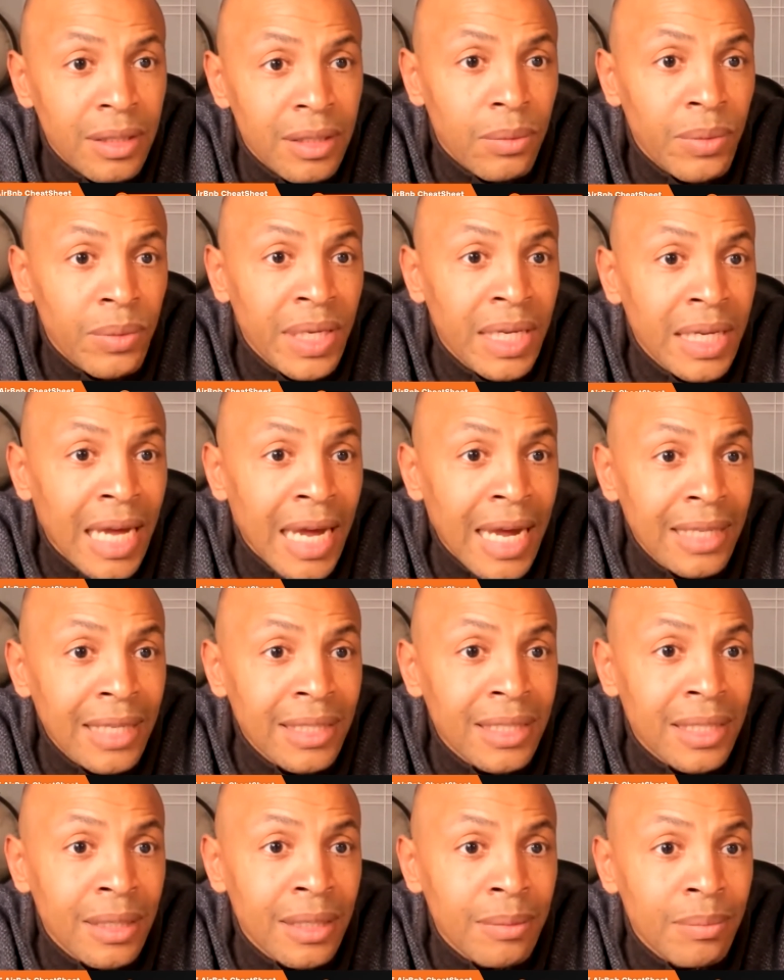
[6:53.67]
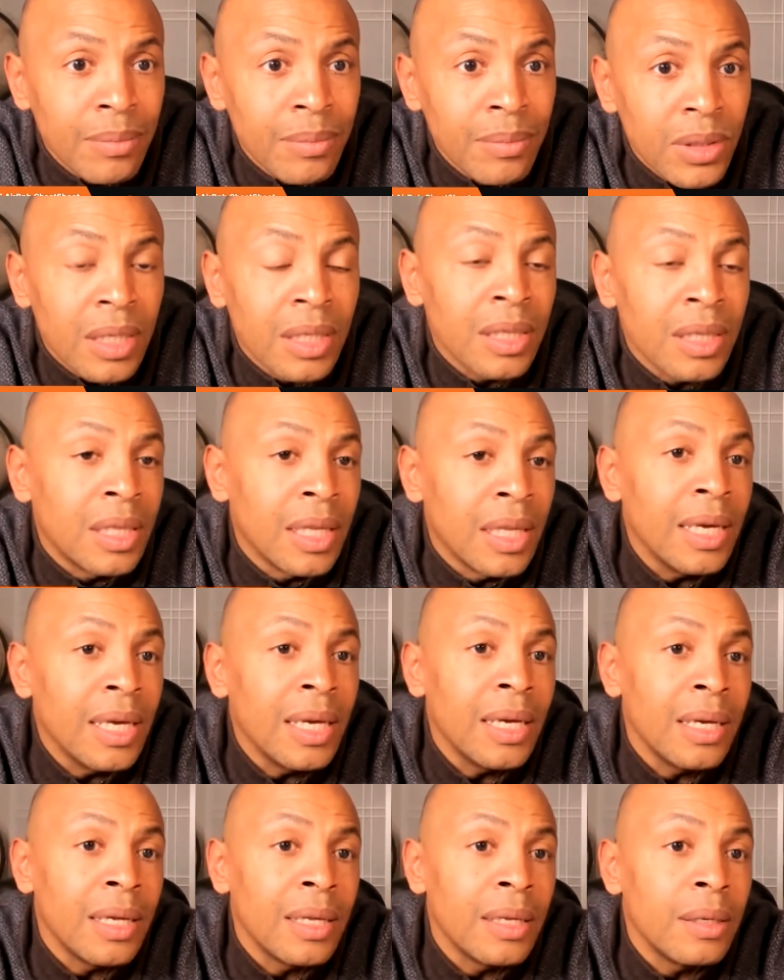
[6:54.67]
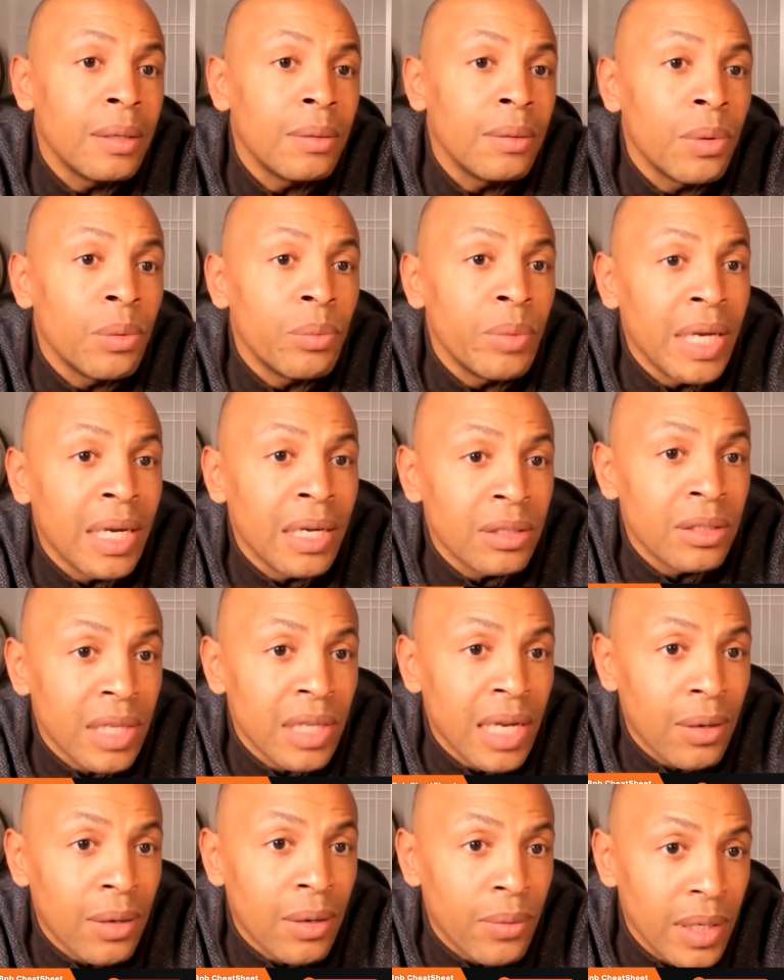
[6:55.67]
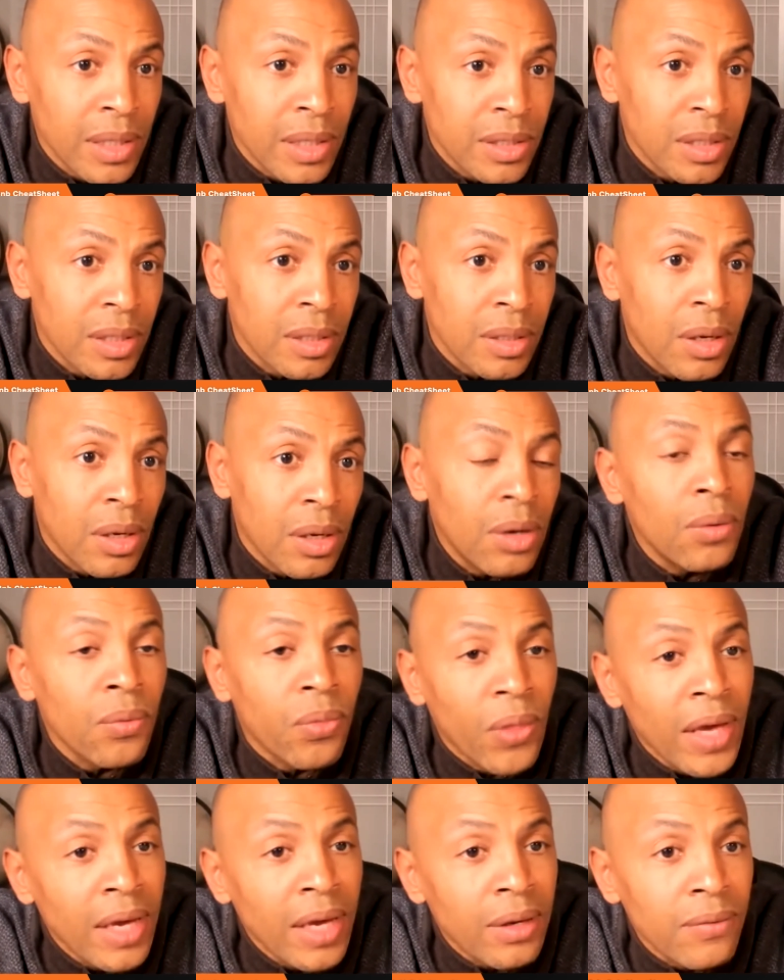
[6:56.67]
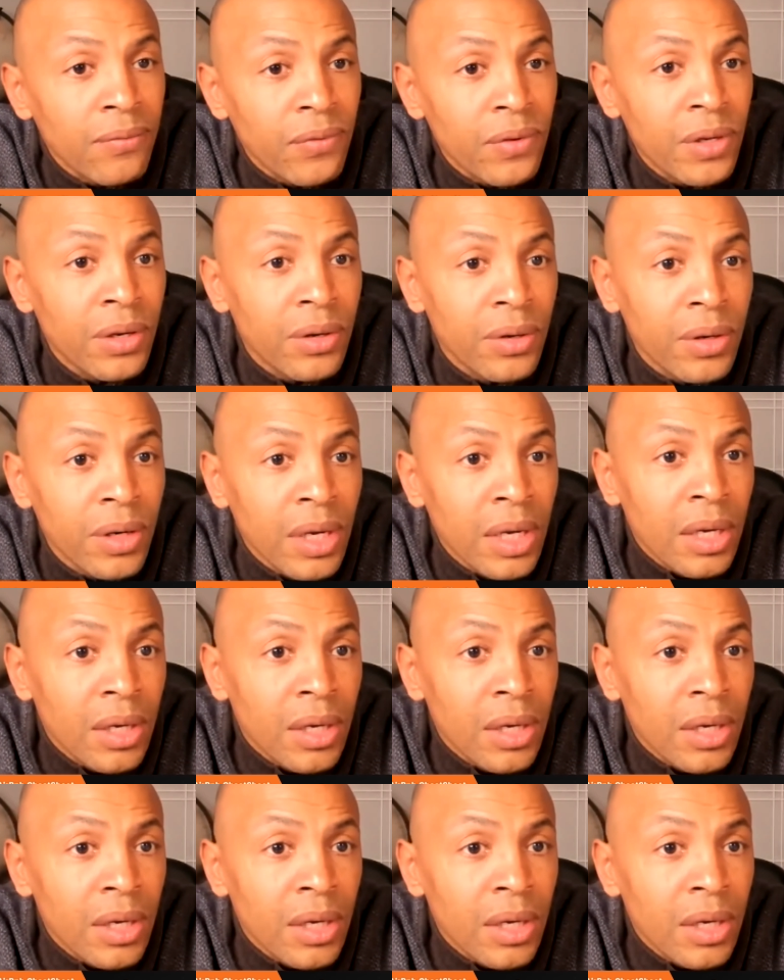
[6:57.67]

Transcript: We engage them. And then when we answer that question, oh, thank you for your